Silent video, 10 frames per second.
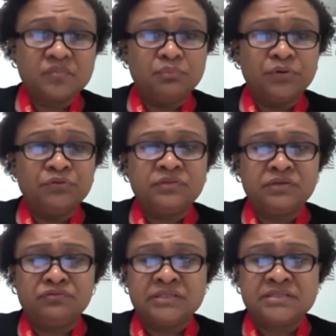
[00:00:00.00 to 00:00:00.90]
both
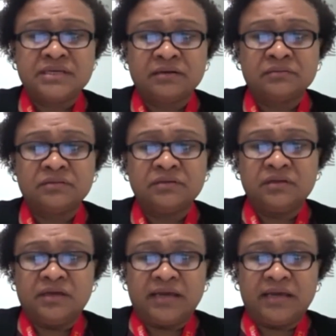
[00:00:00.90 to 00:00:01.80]
in retail
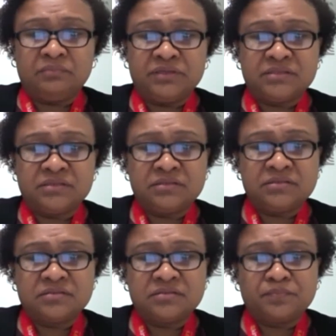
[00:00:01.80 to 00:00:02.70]
and
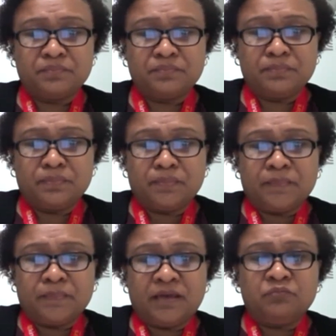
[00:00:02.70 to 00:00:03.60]
business.
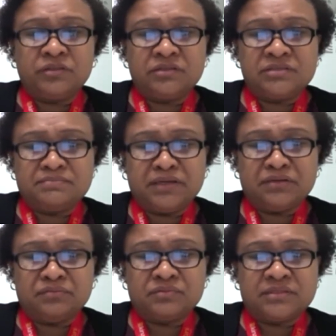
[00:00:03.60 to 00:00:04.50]
And what this
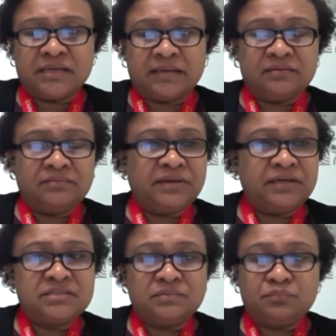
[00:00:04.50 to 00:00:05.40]
meant was that the bank
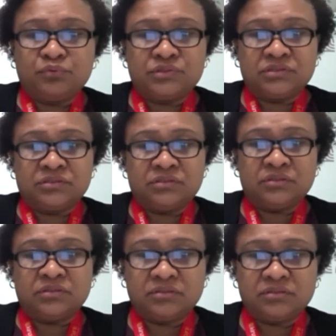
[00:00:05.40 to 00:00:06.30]
supported
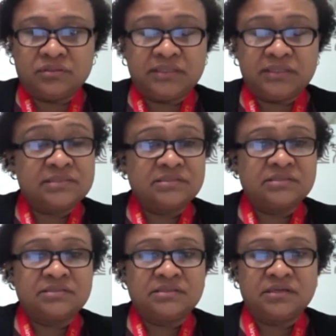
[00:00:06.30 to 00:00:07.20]
its
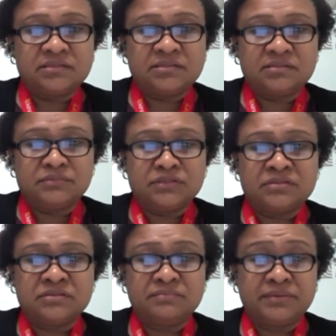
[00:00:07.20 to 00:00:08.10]
existing customers
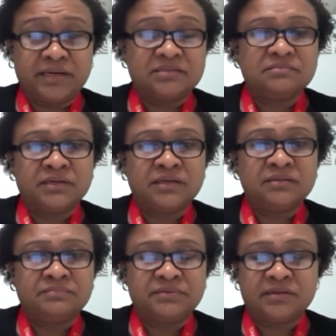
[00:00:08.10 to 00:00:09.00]
impacted by the
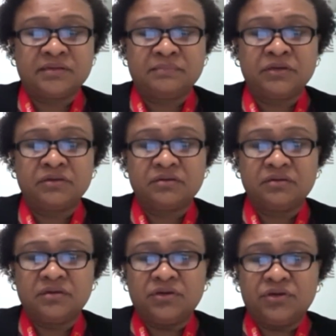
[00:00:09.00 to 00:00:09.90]
pandemic
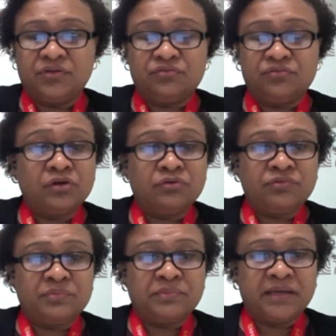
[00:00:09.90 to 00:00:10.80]
through loan
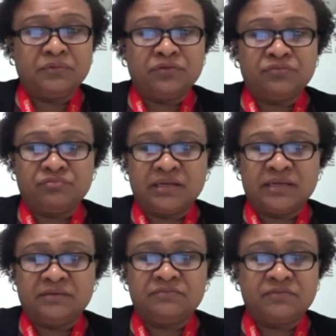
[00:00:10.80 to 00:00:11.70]
repayment
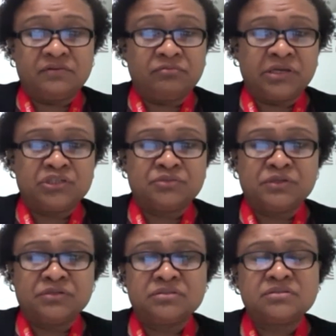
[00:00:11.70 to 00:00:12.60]
relief
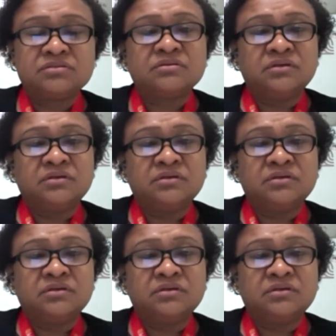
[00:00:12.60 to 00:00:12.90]
arrangements.